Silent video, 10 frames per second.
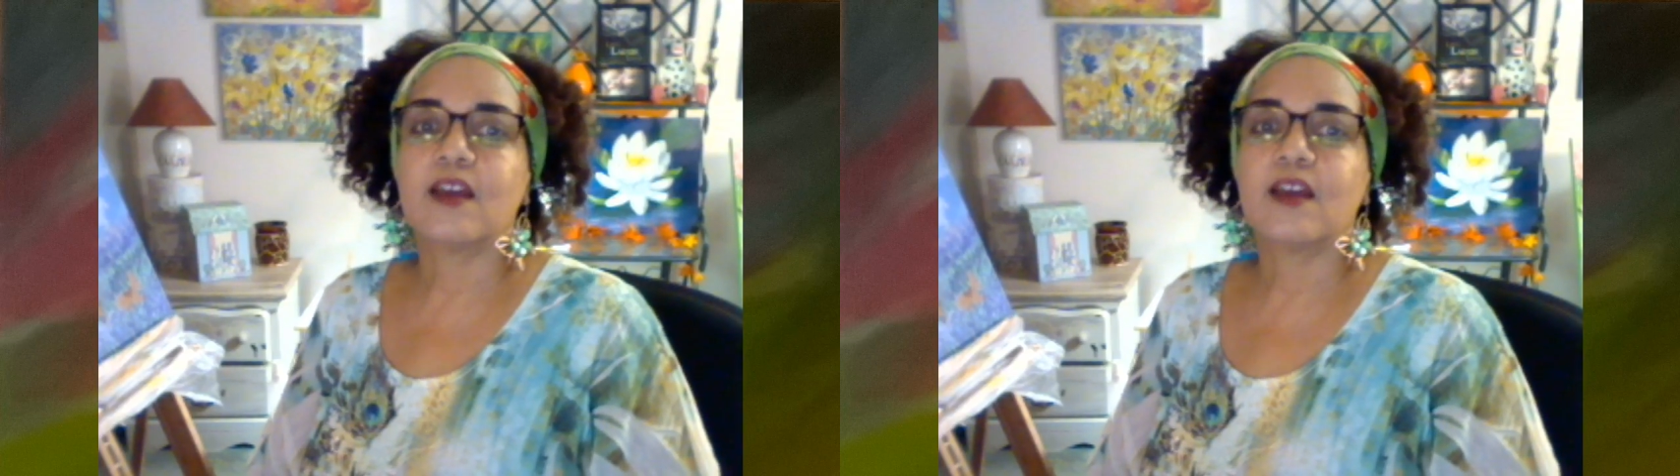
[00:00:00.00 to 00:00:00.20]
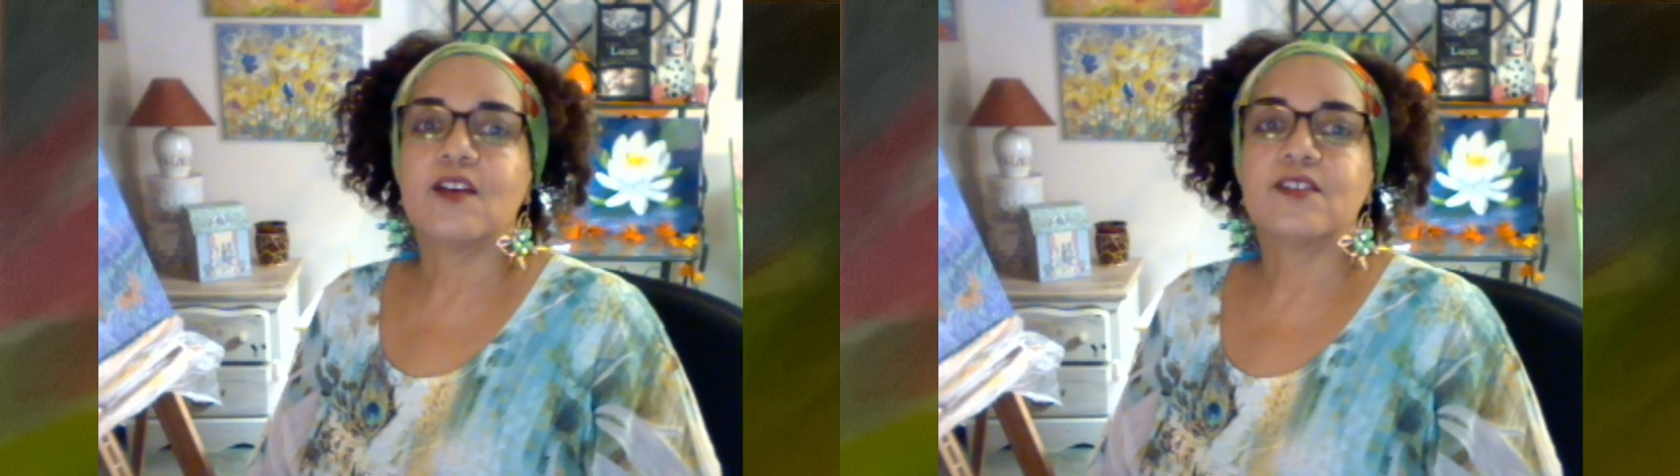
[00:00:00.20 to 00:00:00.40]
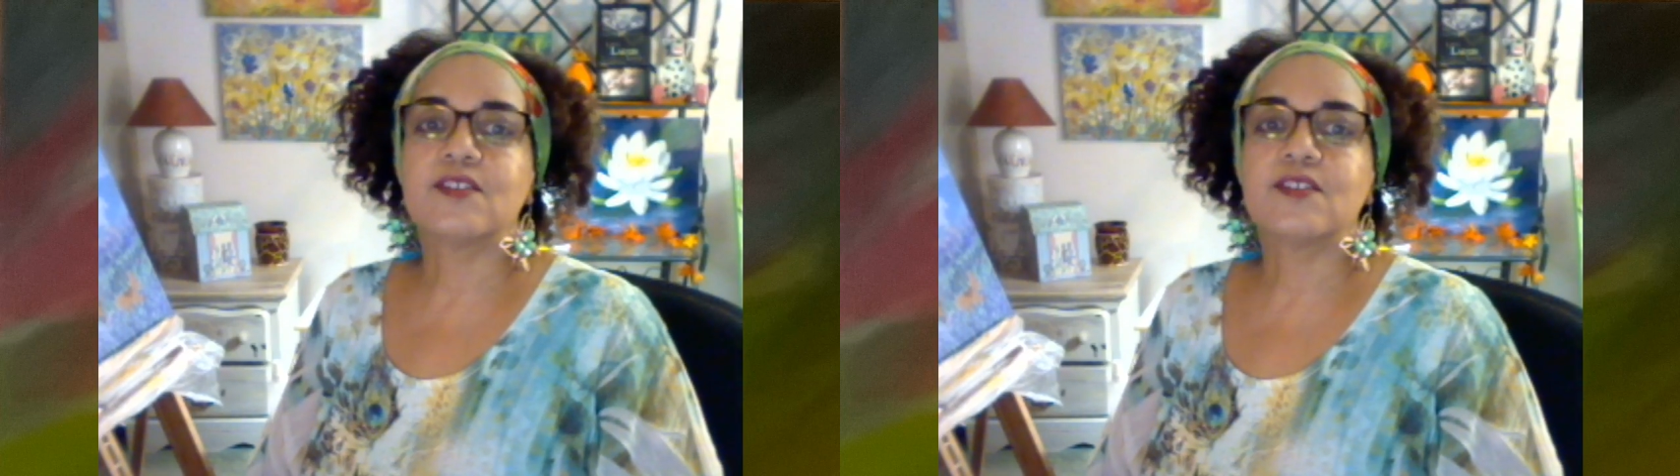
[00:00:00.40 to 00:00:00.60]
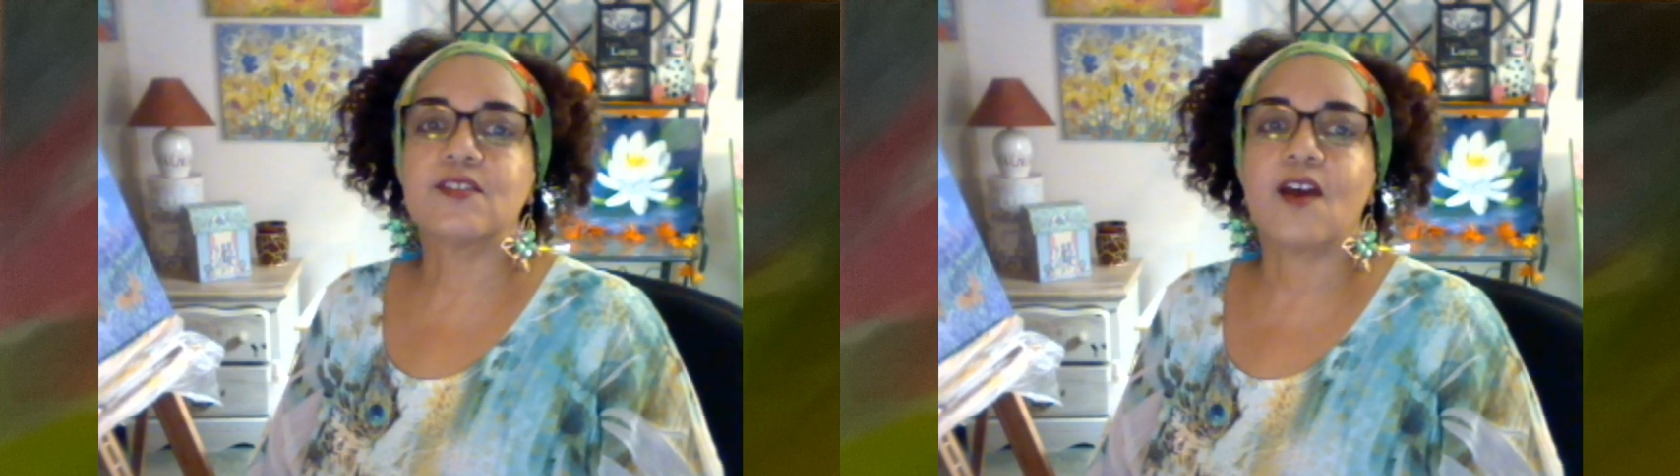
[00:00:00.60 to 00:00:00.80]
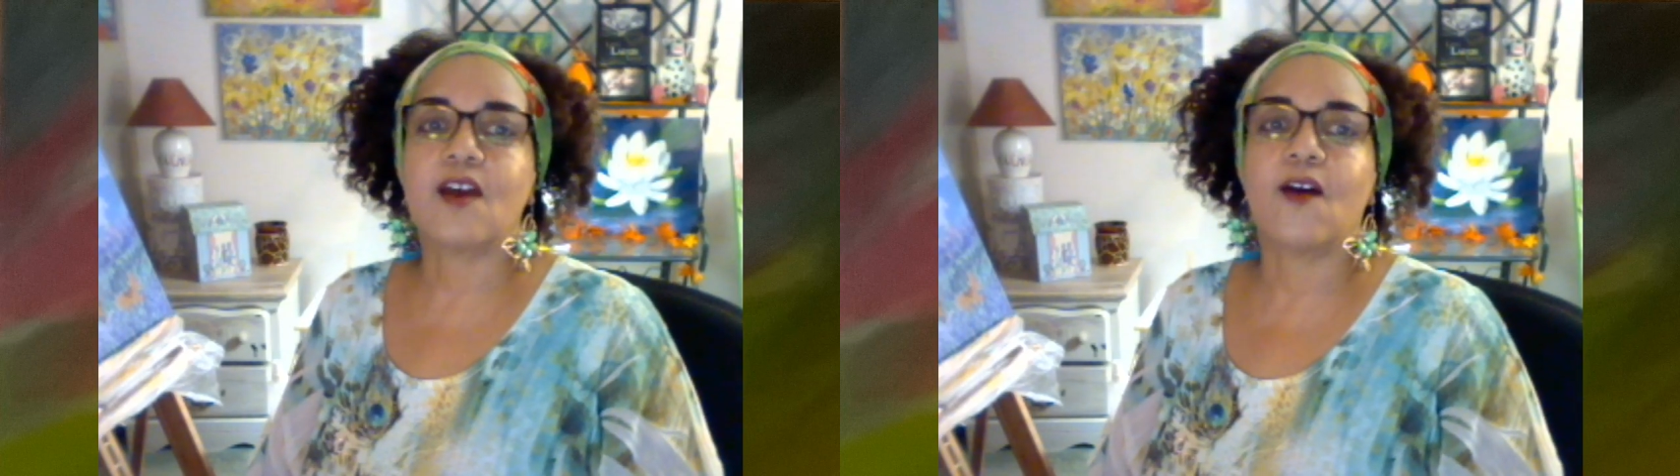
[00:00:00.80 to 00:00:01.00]

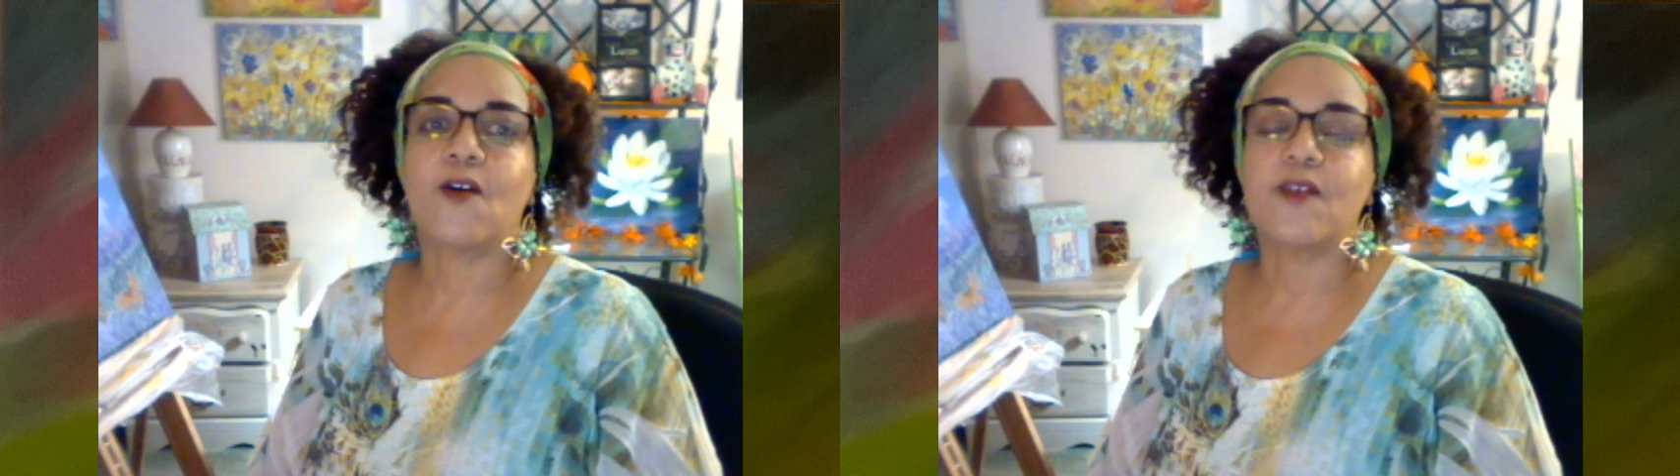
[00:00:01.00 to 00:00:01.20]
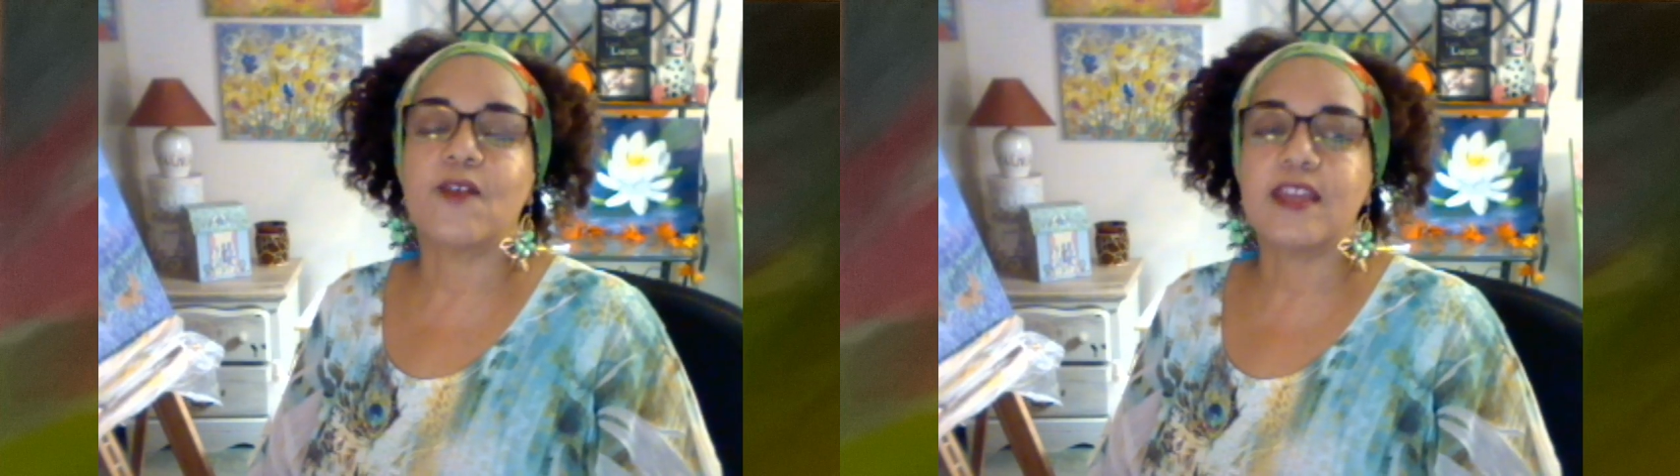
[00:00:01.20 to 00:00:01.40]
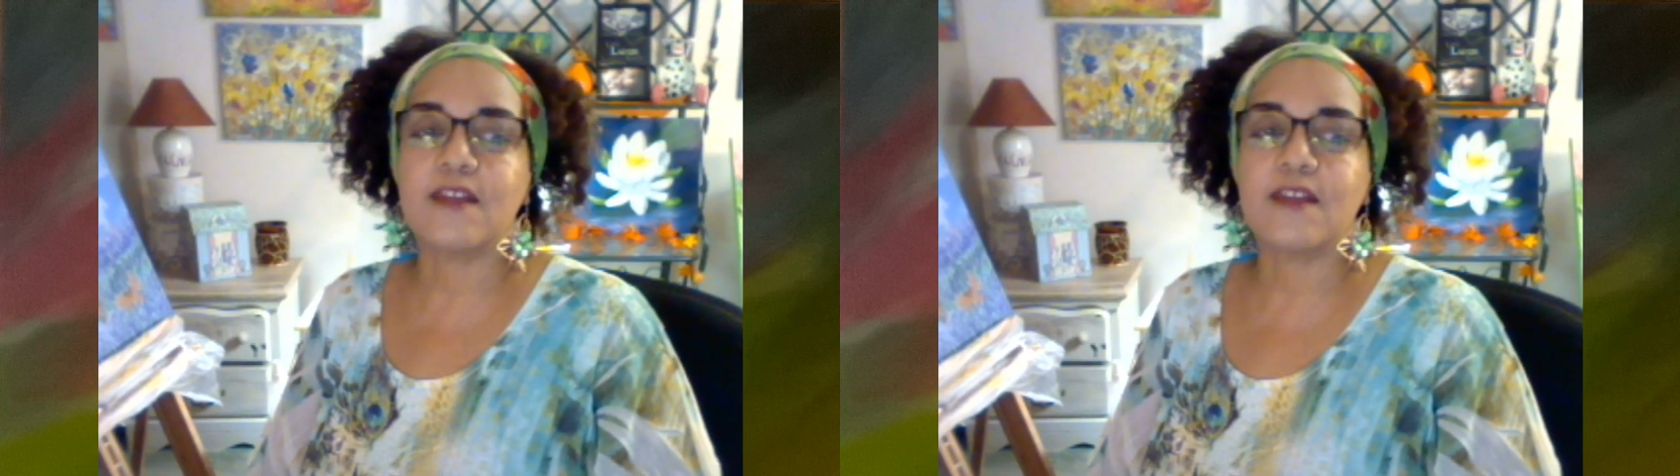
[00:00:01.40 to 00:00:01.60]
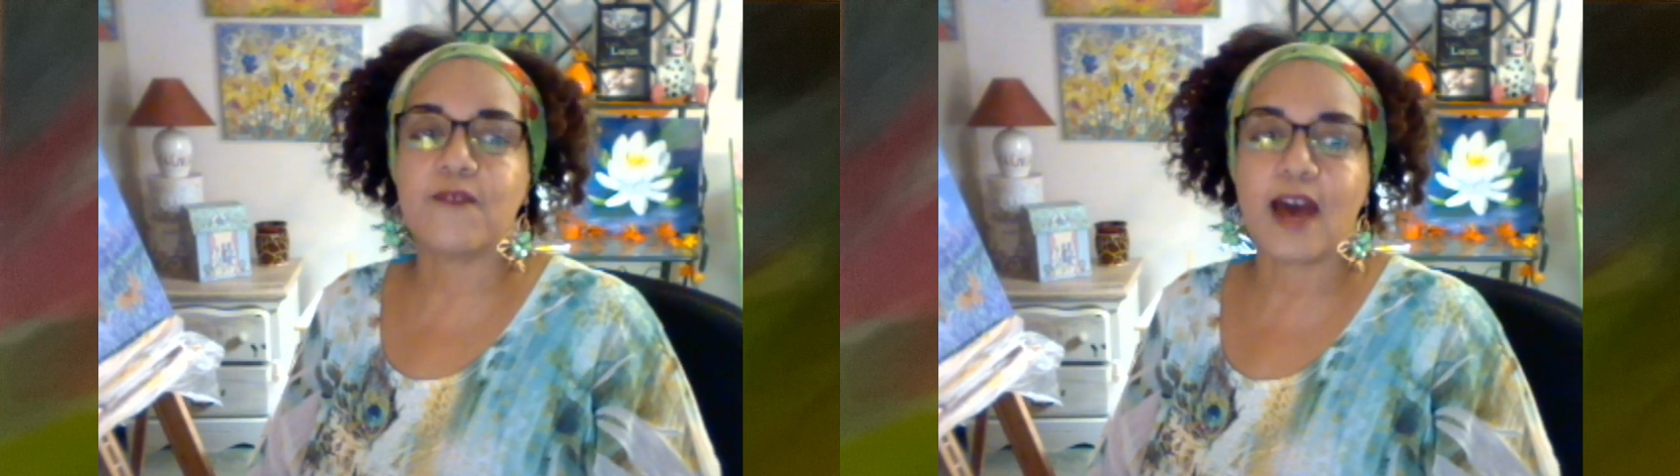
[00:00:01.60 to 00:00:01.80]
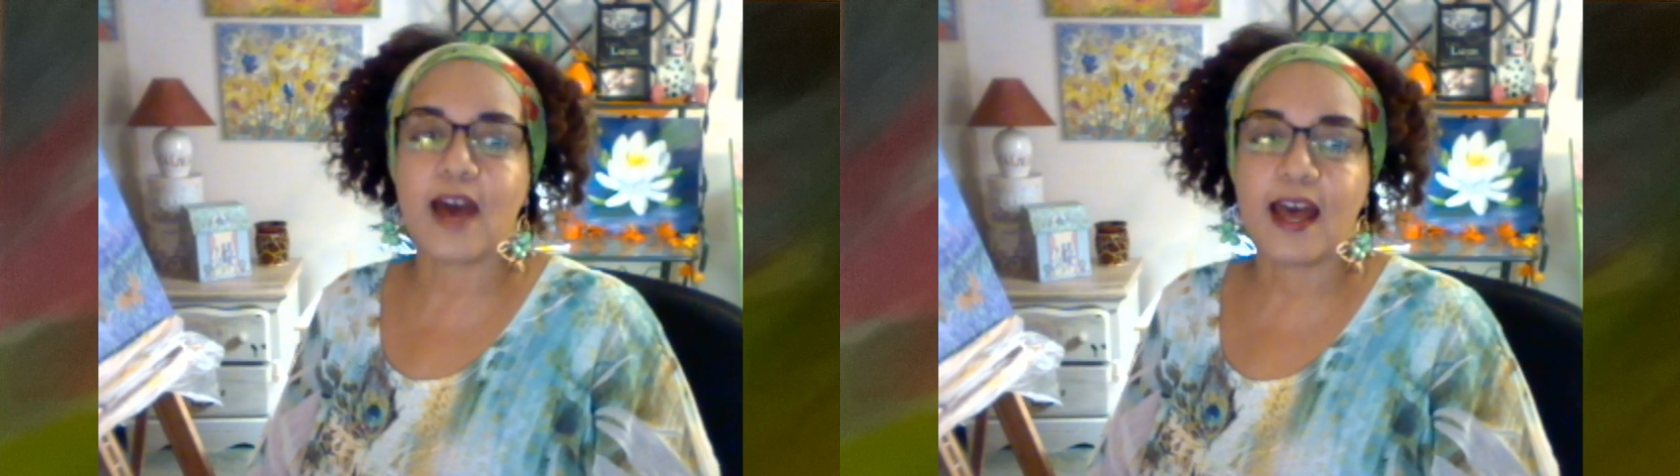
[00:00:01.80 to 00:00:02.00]
So if
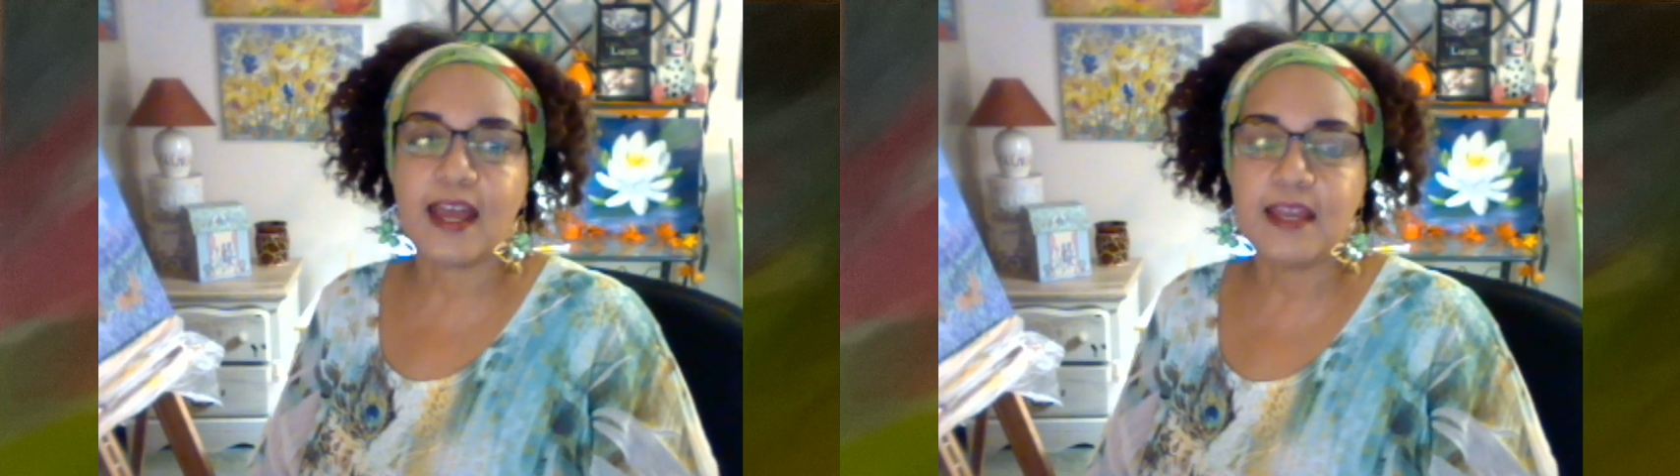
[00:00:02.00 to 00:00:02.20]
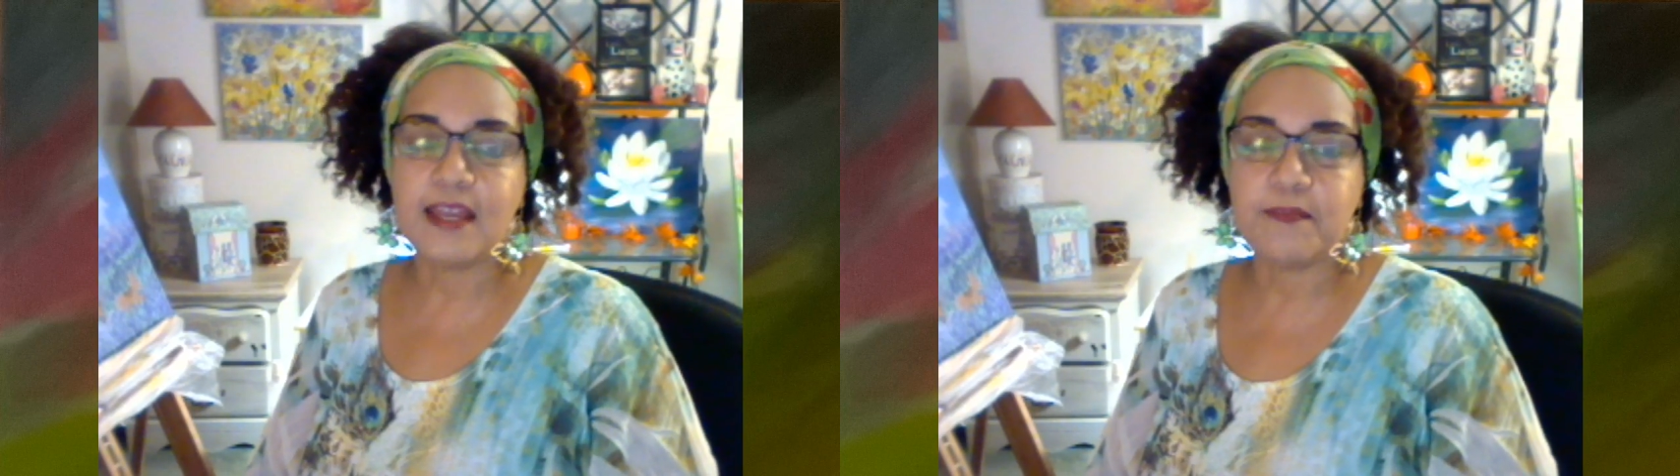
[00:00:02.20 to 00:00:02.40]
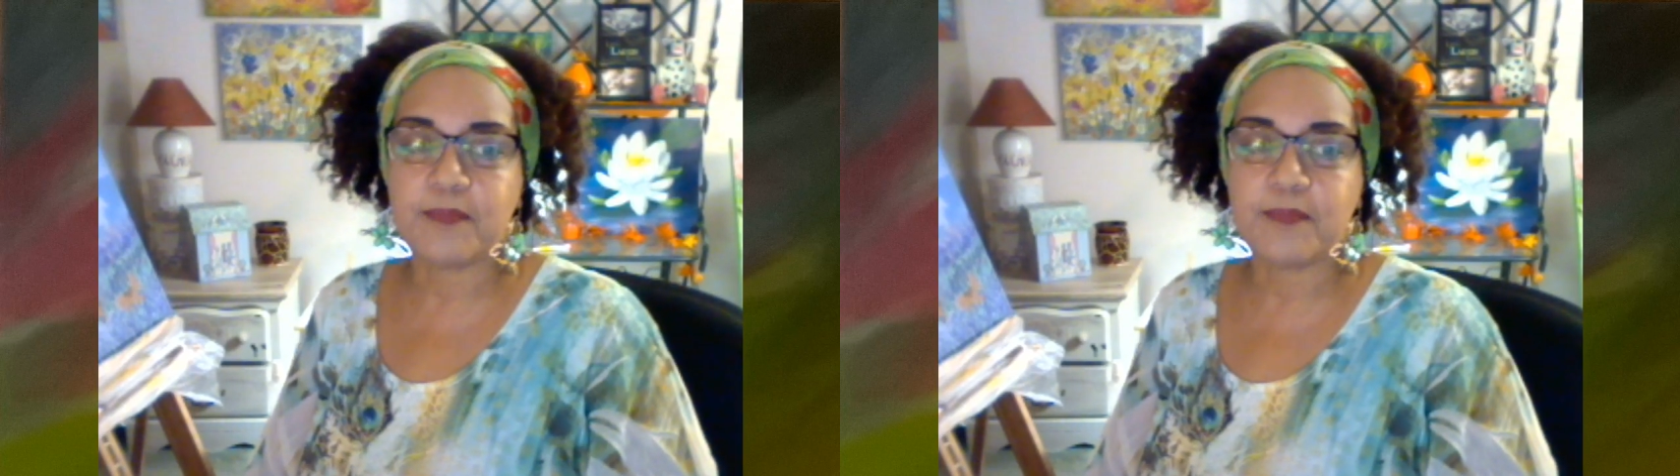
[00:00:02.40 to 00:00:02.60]
I